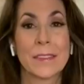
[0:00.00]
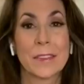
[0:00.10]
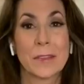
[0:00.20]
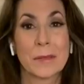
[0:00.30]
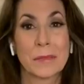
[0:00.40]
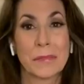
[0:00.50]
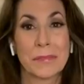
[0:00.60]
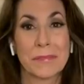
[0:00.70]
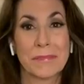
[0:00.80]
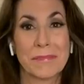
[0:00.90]

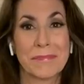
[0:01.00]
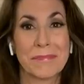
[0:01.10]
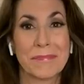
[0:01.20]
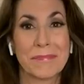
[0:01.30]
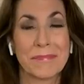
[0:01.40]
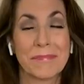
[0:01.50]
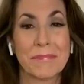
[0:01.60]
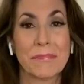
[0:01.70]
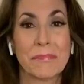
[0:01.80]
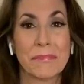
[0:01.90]

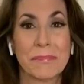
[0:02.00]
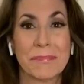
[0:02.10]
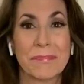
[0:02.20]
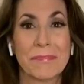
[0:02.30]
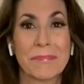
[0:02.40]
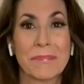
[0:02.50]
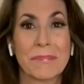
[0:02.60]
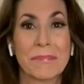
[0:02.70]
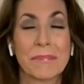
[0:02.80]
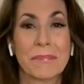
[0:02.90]

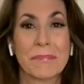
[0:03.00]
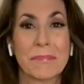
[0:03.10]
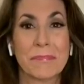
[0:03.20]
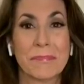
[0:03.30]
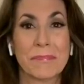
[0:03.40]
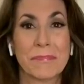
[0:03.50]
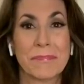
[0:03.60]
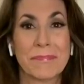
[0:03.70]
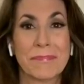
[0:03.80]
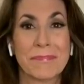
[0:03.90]
No words are spoken by the person on screen.